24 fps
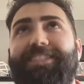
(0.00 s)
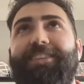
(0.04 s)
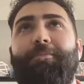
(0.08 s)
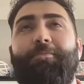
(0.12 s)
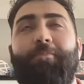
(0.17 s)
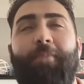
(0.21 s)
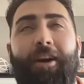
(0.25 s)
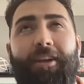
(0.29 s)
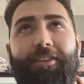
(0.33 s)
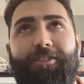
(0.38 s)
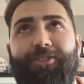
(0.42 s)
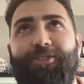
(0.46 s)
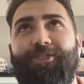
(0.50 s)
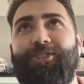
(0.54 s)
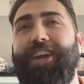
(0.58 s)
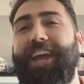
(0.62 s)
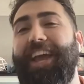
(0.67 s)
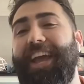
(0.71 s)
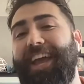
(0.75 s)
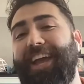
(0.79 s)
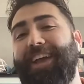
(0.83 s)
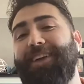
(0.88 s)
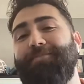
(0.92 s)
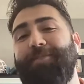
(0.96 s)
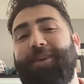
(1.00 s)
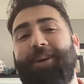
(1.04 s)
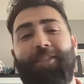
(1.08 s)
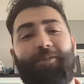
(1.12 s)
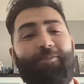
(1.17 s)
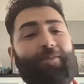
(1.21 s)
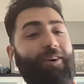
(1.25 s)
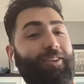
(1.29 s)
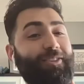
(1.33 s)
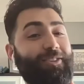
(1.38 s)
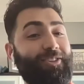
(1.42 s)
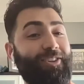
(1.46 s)
much a
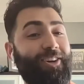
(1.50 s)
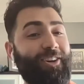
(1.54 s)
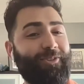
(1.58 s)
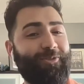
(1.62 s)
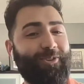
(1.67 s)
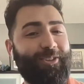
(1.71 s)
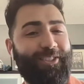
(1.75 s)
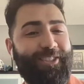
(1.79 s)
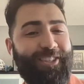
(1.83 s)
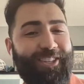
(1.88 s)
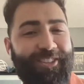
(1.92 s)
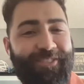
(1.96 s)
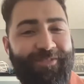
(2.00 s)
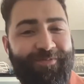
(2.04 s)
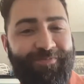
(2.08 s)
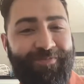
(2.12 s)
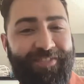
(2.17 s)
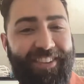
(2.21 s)
month. Wow, it's a tongue twister.